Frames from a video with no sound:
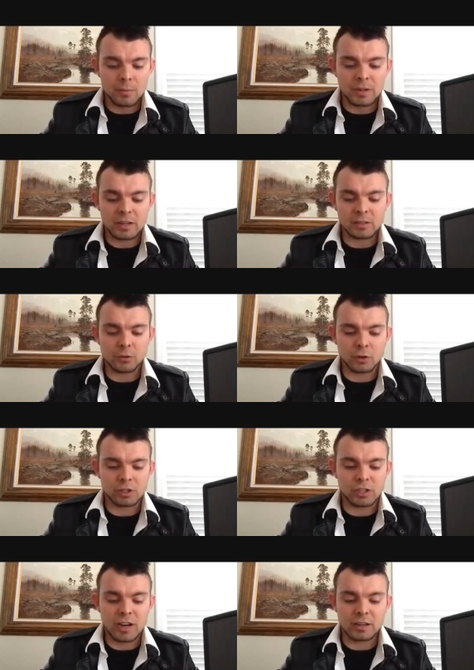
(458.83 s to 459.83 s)
because of
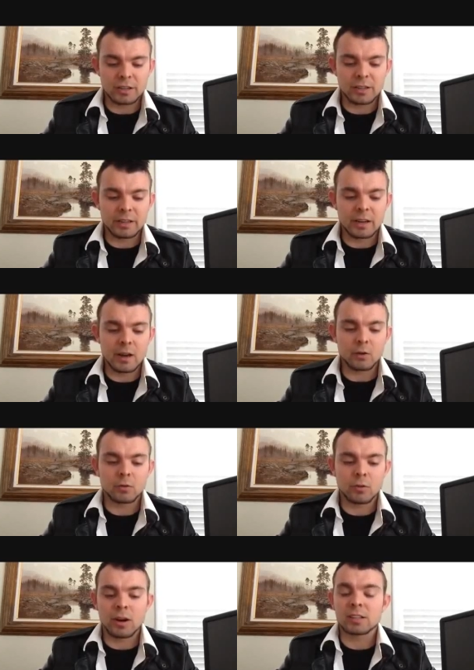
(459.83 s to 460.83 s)
Christianity and
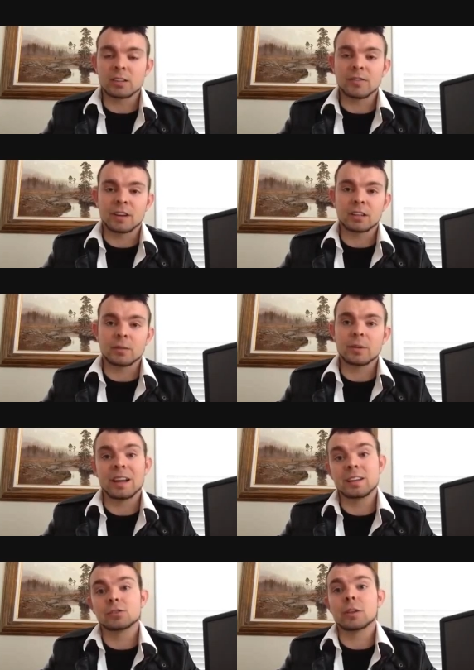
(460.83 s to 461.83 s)
how Christ affected him. An
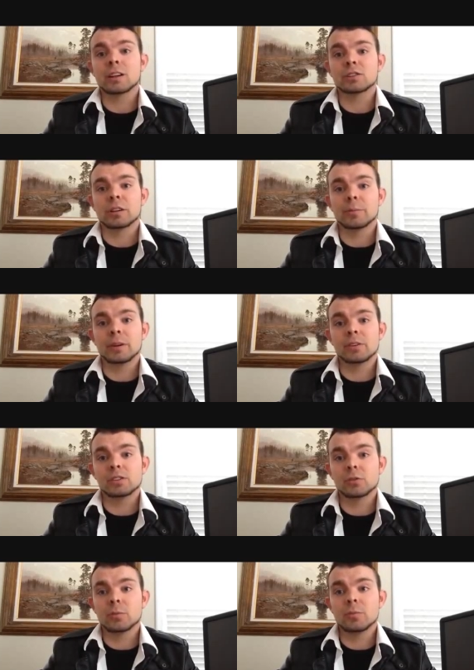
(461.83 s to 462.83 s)
angel actually
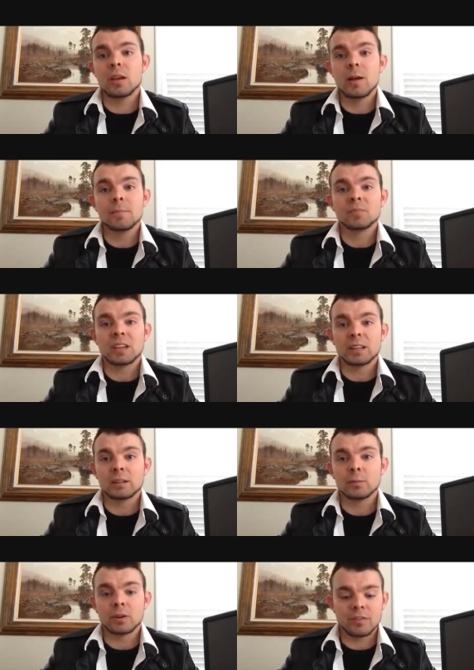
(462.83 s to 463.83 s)
appears to him in
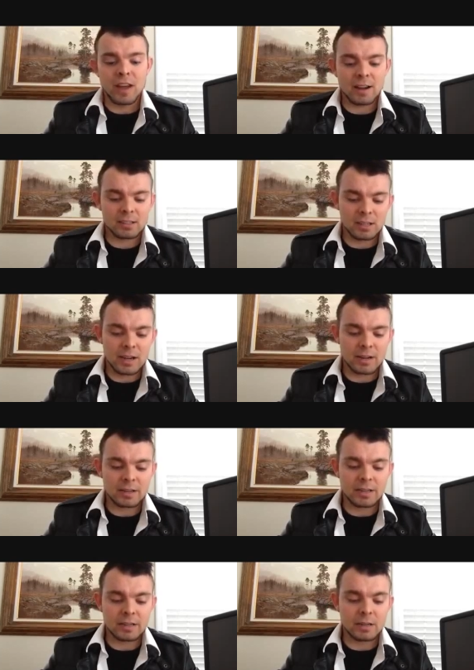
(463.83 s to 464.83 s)
the book of Acts,
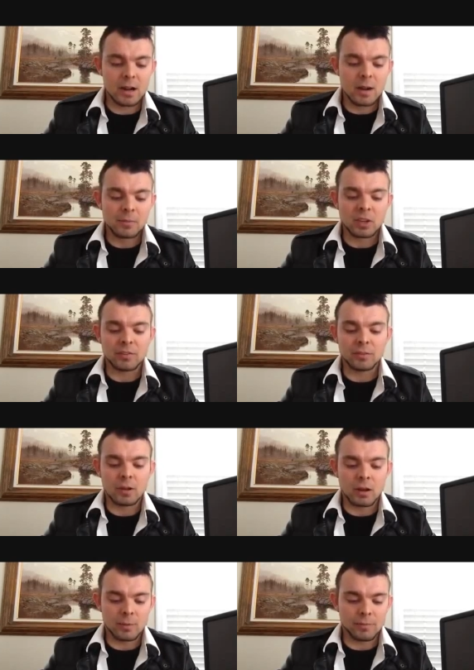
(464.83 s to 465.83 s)
and he
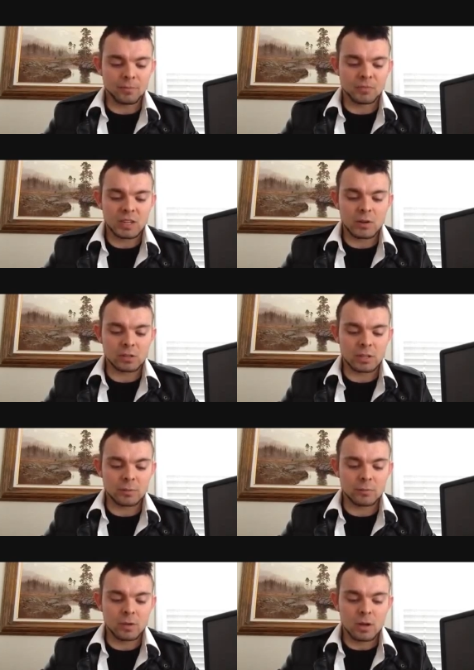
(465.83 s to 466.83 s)
can, um, tells
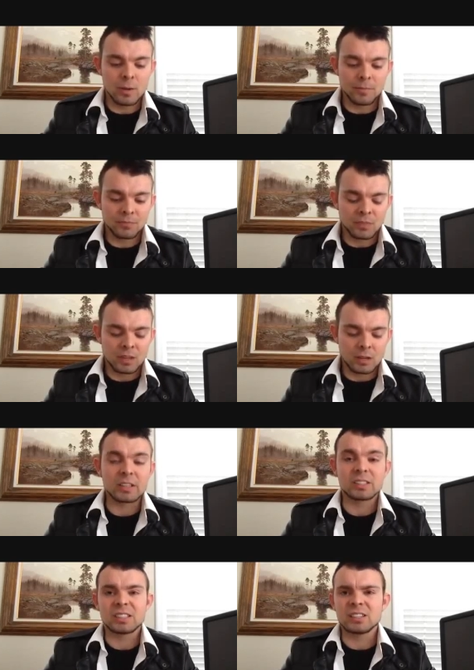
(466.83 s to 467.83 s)
him
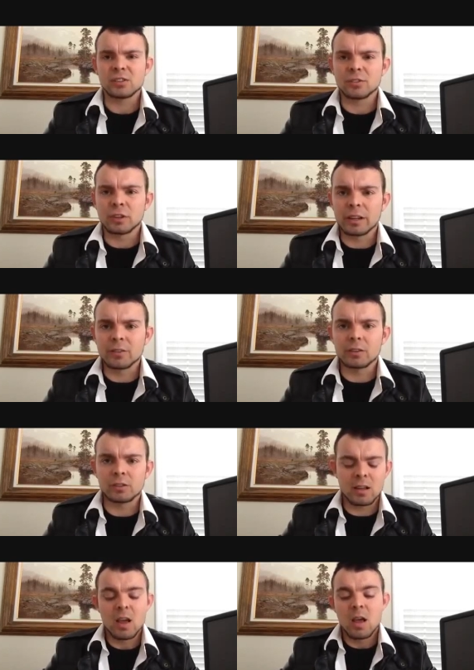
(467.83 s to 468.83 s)
the sins are forgiven. Or
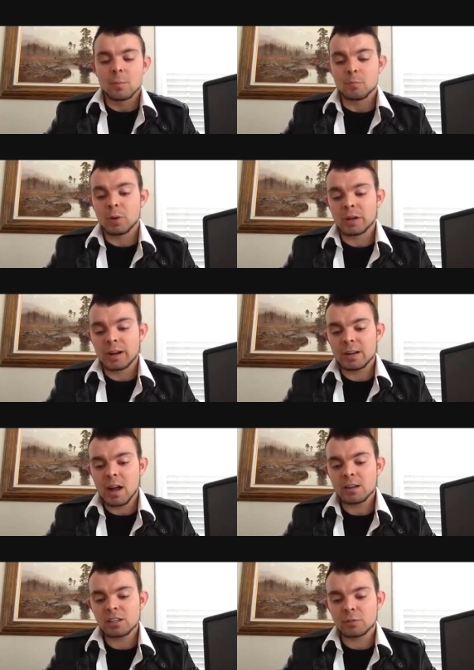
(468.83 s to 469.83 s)
something. but
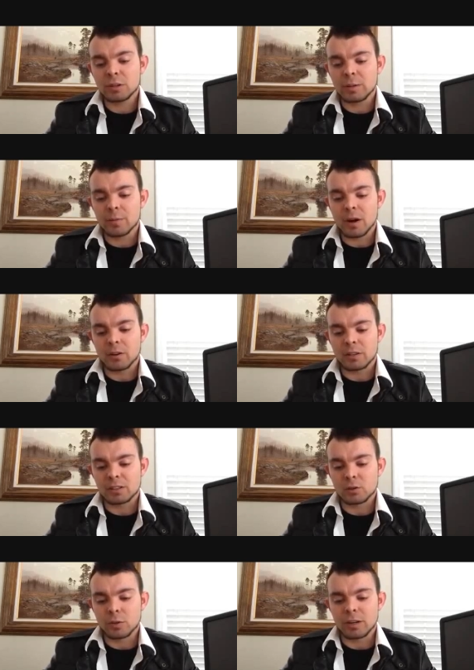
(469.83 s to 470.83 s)
I, I just really admire
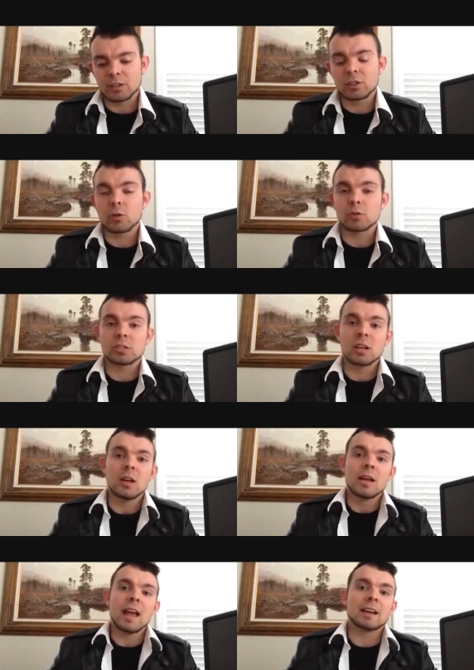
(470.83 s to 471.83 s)
this story. It shows
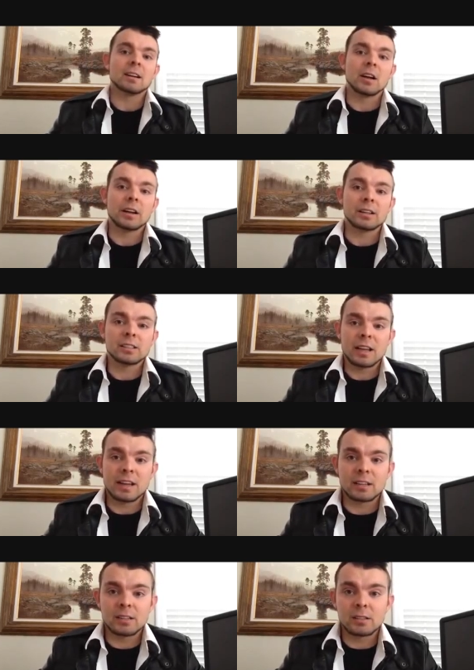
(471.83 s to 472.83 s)
Ananias
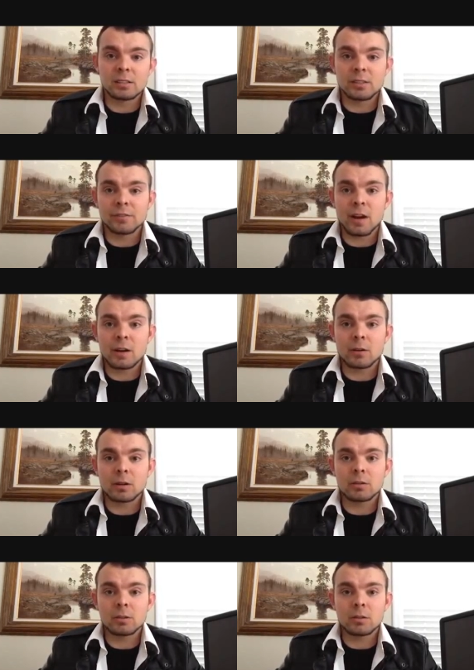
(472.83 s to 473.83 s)
and
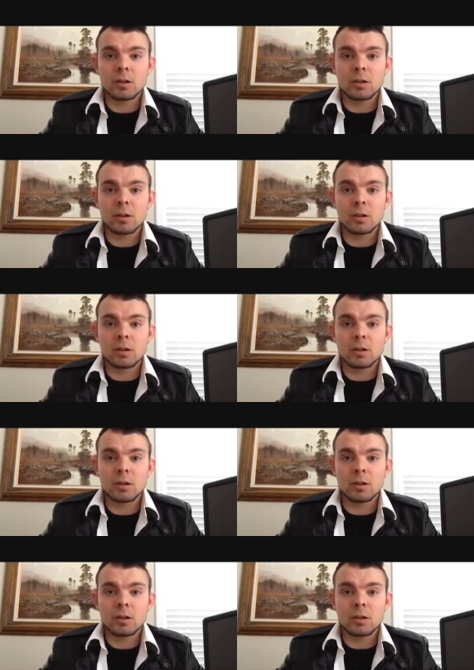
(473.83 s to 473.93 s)
Sapphira